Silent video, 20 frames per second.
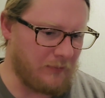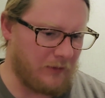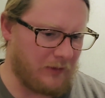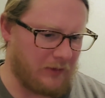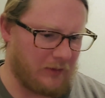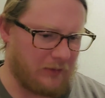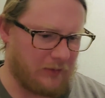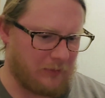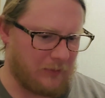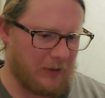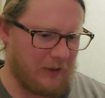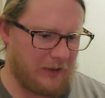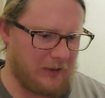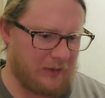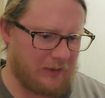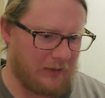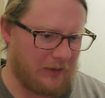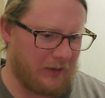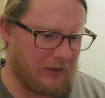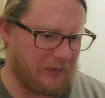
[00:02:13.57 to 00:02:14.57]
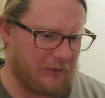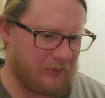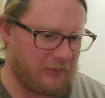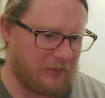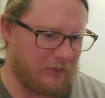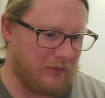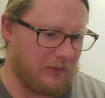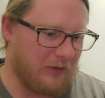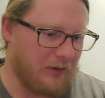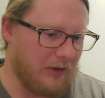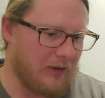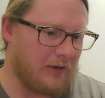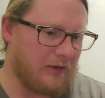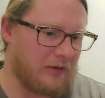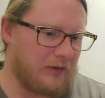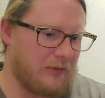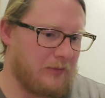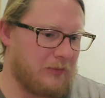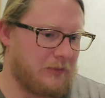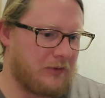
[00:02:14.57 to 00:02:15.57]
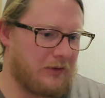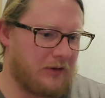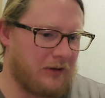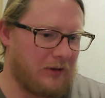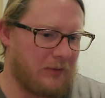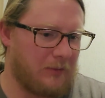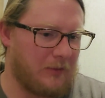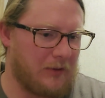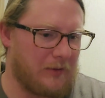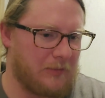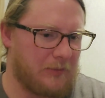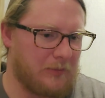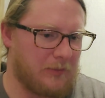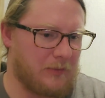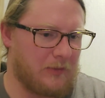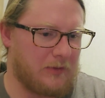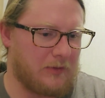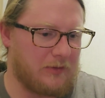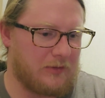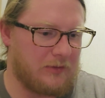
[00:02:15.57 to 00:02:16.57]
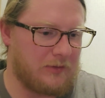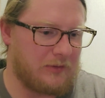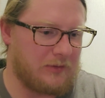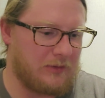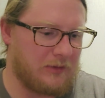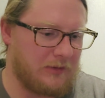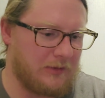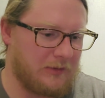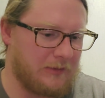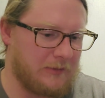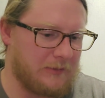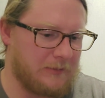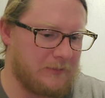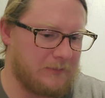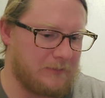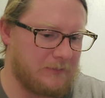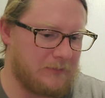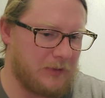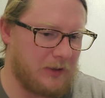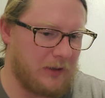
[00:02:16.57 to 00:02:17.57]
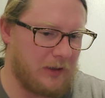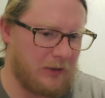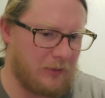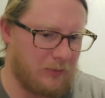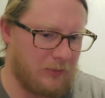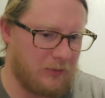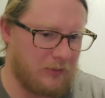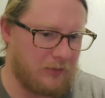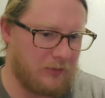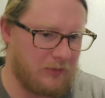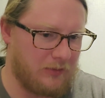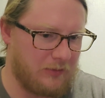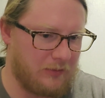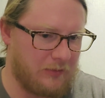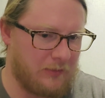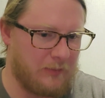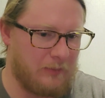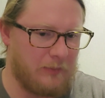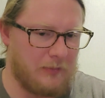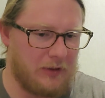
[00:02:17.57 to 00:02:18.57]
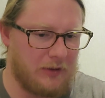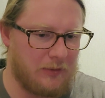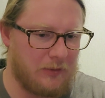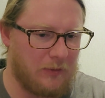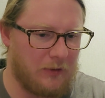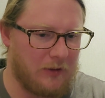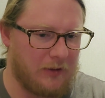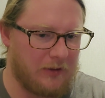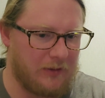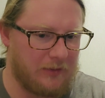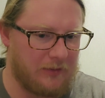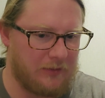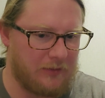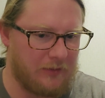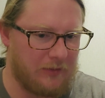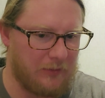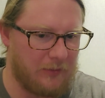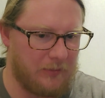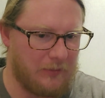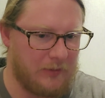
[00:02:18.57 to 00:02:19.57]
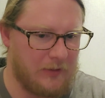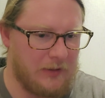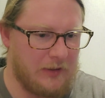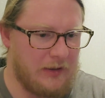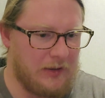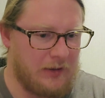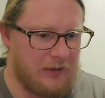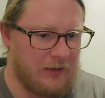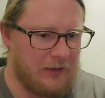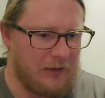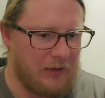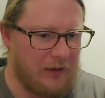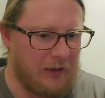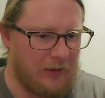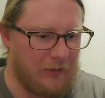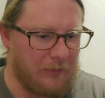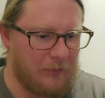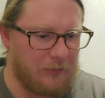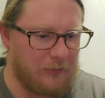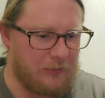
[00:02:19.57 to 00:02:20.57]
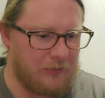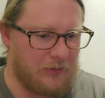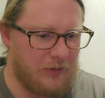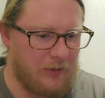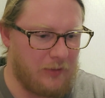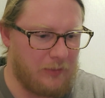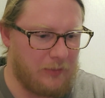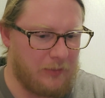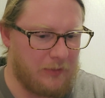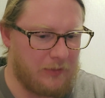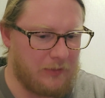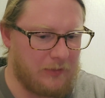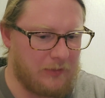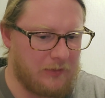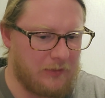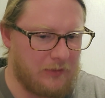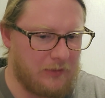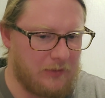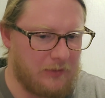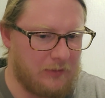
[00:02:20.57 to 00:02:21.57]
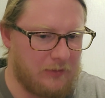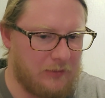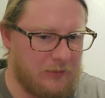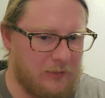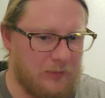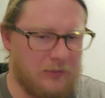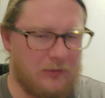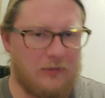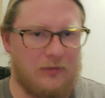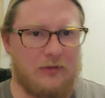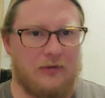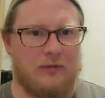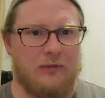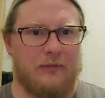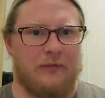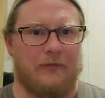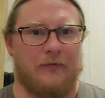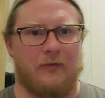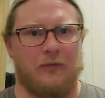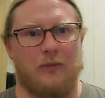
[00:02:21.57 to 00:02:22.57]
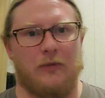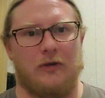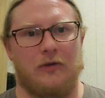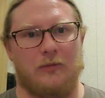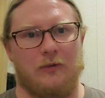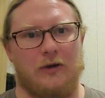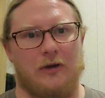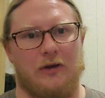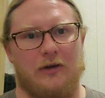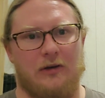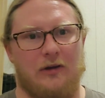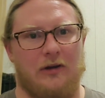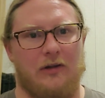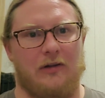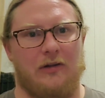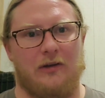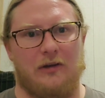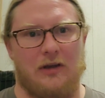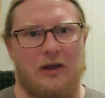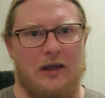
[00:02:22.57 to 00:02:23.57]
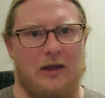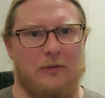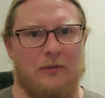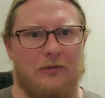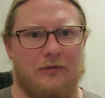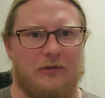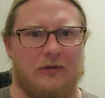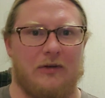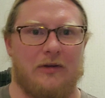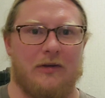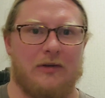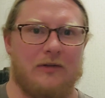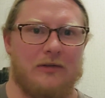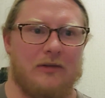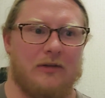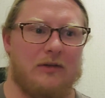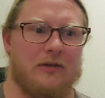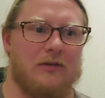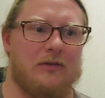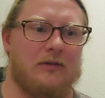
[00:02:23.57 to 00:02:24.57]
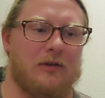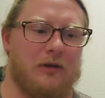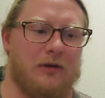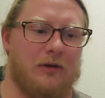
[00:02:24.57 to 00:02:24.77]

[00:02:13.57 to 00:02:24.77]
these retting dies did not come with any paperwork. And I ordered these from Midway, so I was hoping that, ordering them from Midway and not like Amazon, that,